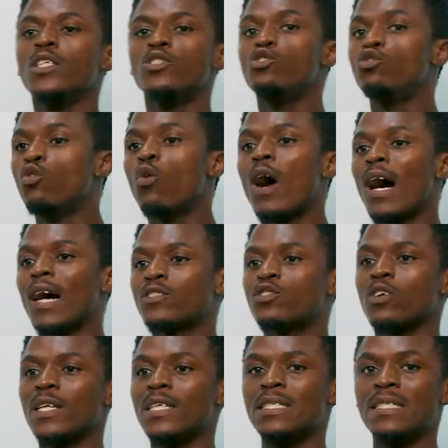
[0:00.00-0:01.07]
you
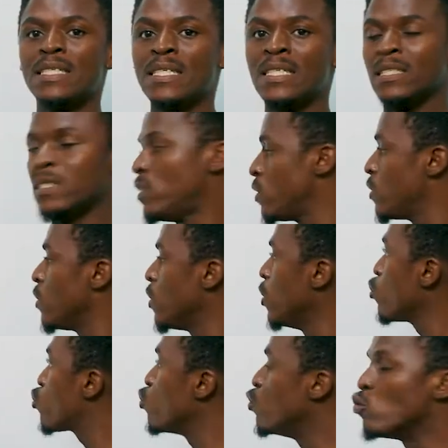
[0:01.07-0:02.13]
actually need
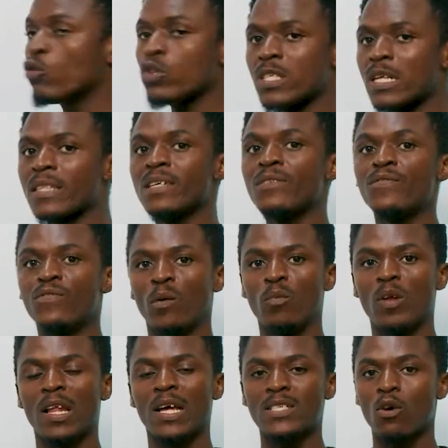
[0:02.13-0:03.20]
to know certain
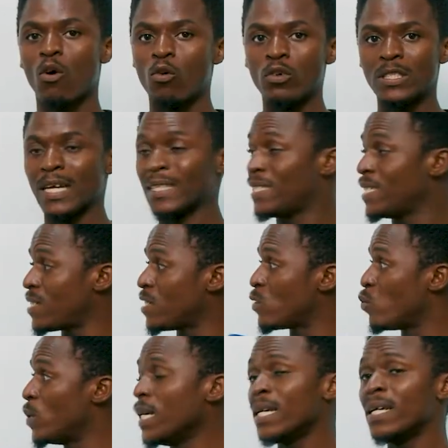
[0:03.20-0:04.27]
formulas under. This is
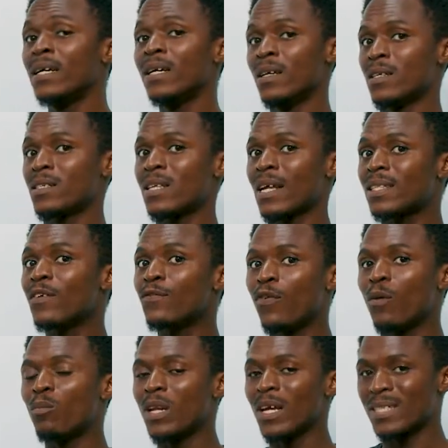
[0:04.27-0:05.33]
where certain
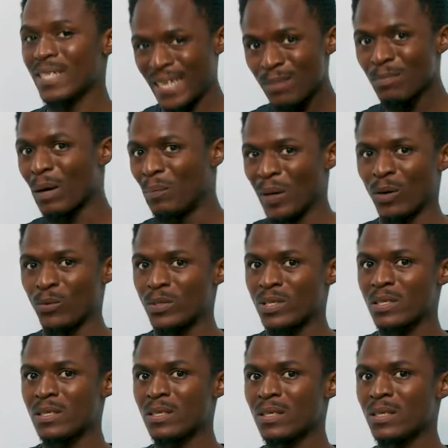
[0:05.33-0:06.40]
formulas came about
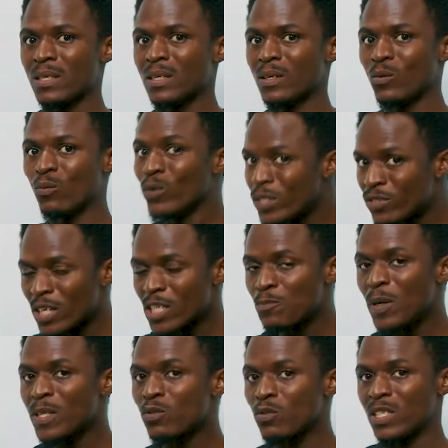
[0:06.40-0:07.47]
with
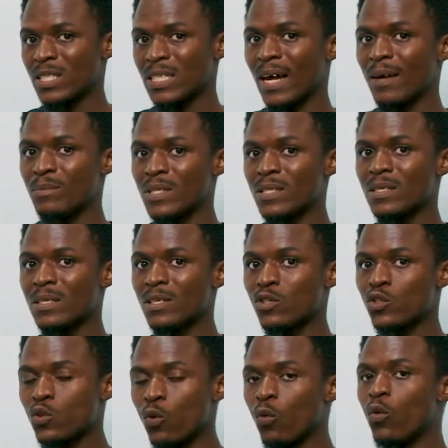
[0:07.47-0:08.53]
respect to the terms.
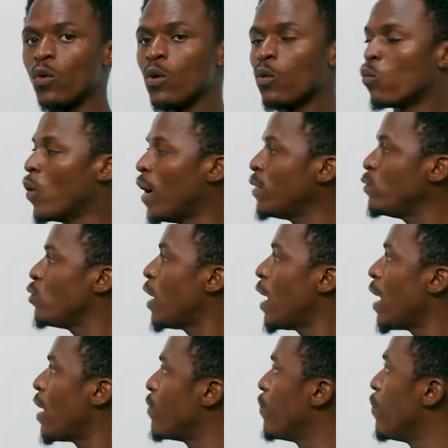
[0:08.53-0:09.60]
So when you
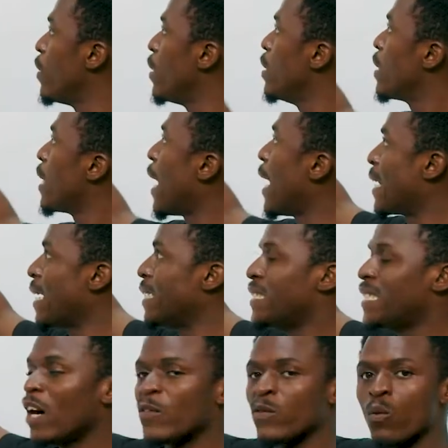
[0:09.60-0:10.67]
have an
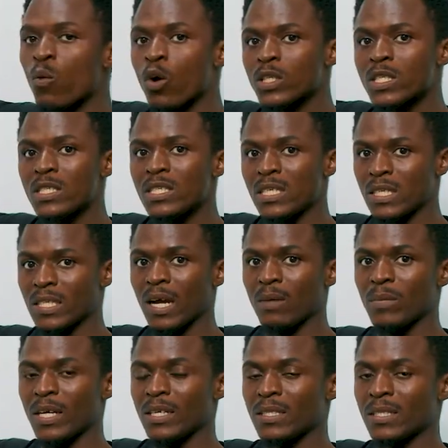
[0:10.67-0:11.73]
idea of what this term
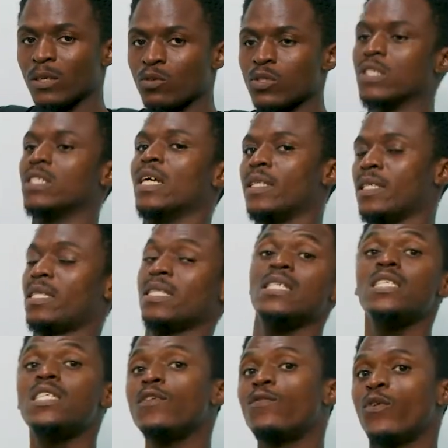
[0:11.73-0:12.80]
entails, then it's
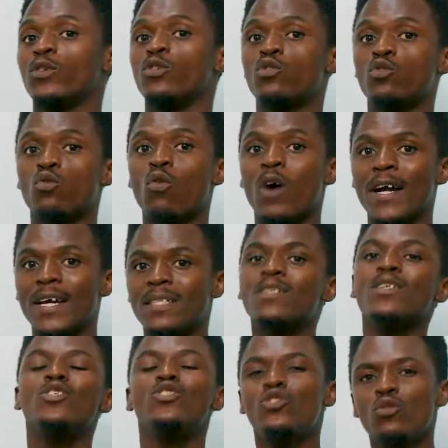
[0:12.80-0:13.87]
easy for you to go ahead
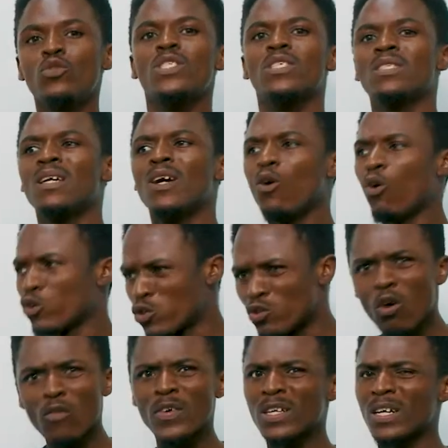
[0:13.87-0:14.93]
using or
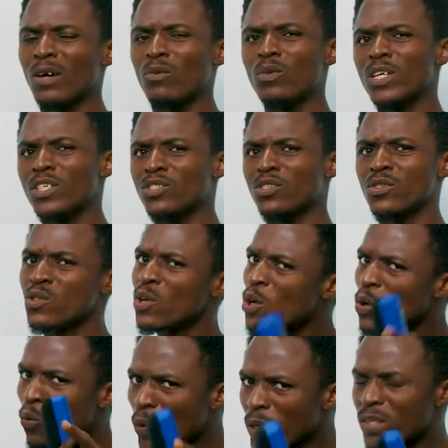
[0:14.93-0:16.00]
solving calculations
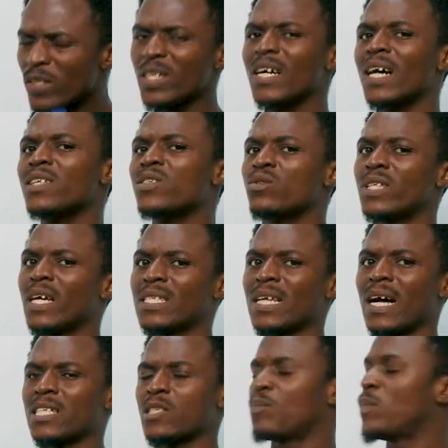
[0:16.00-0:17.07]
with regards to that
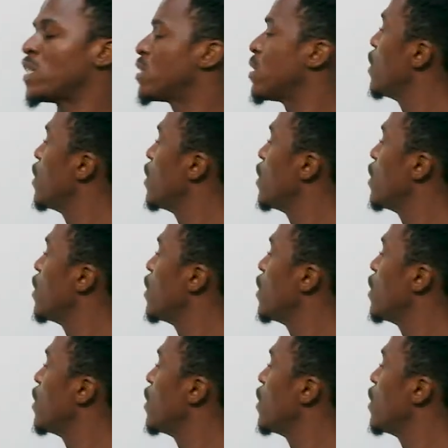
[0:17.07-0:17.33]
aspect.